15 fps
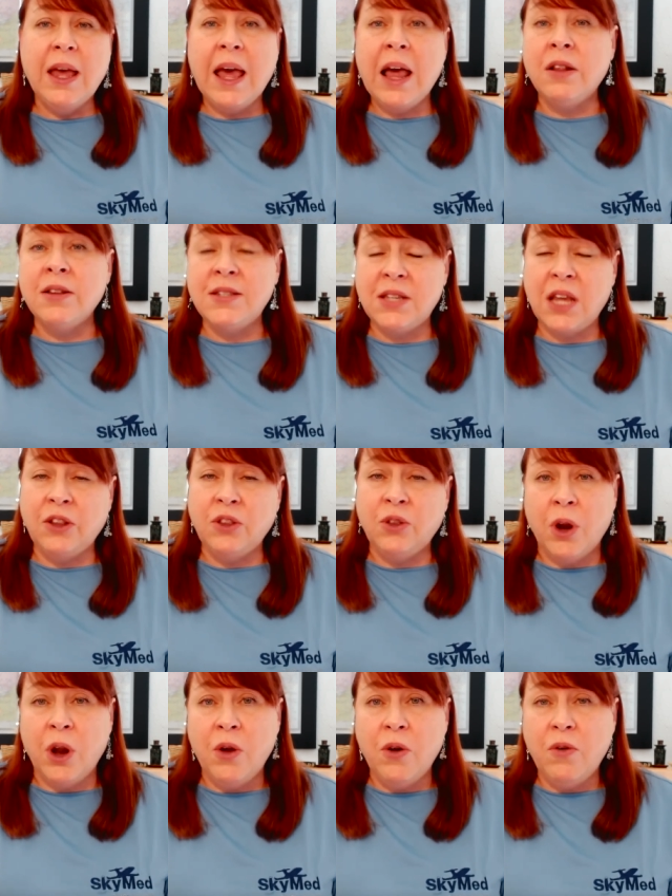El
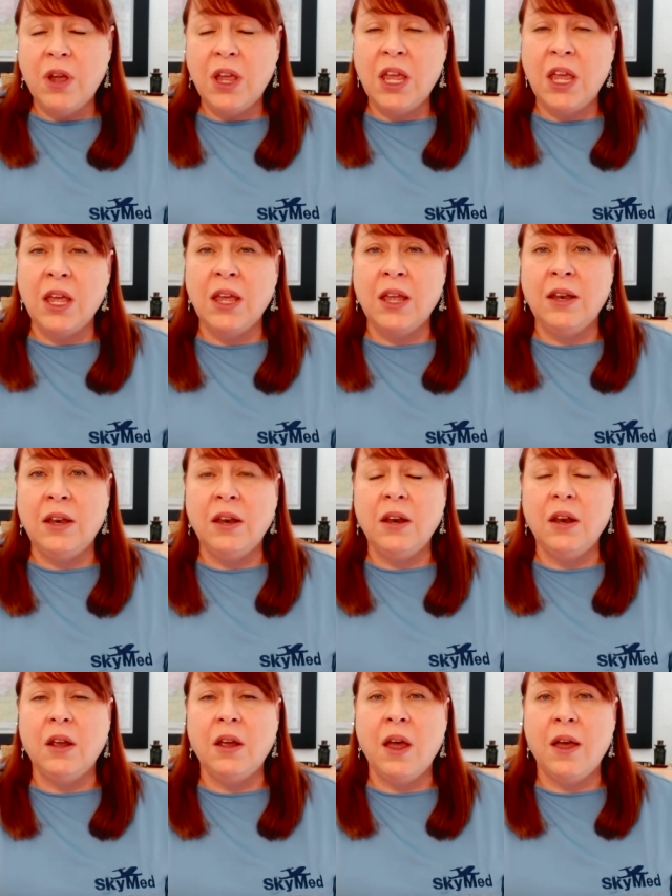Centro
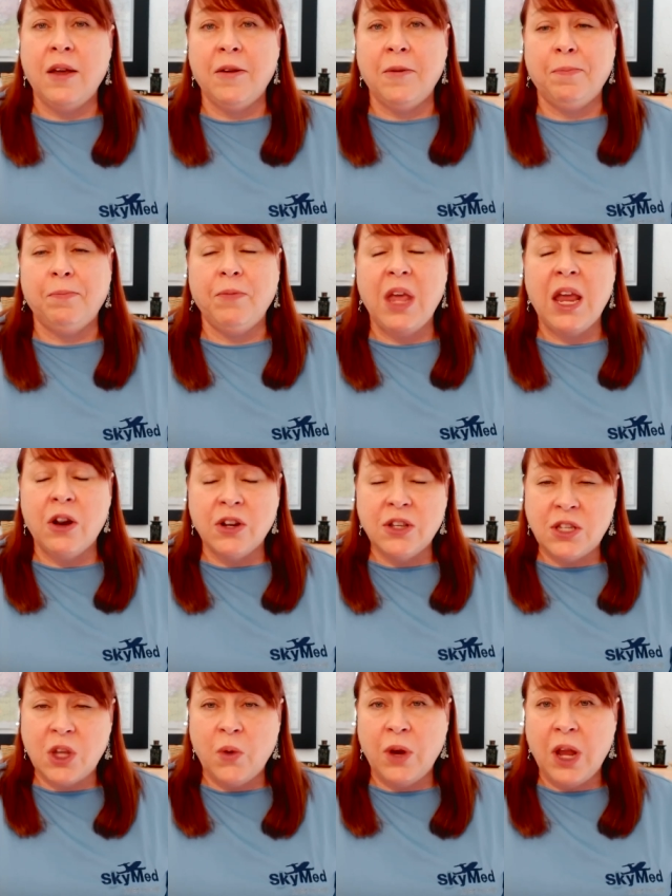in um,
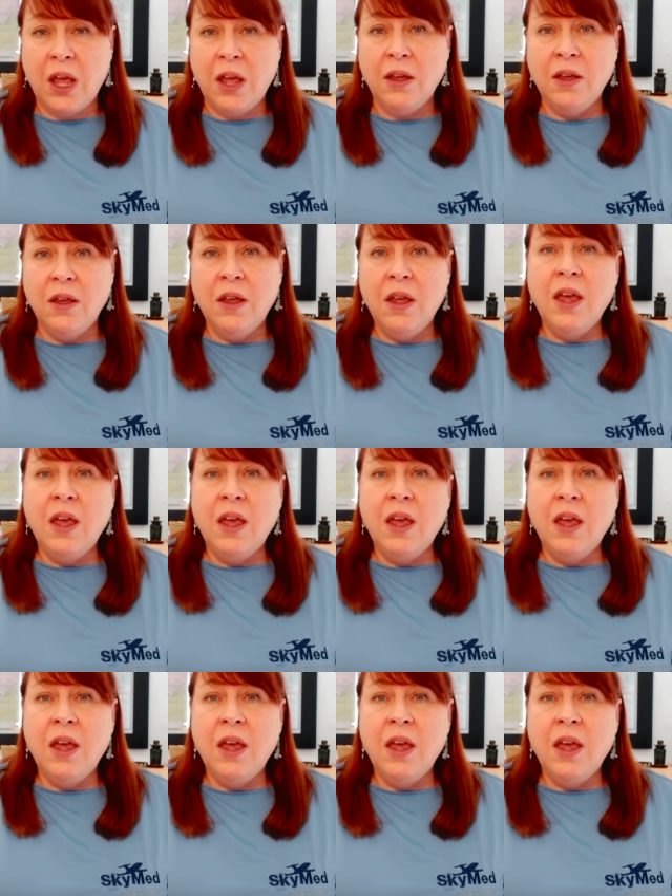Arizona.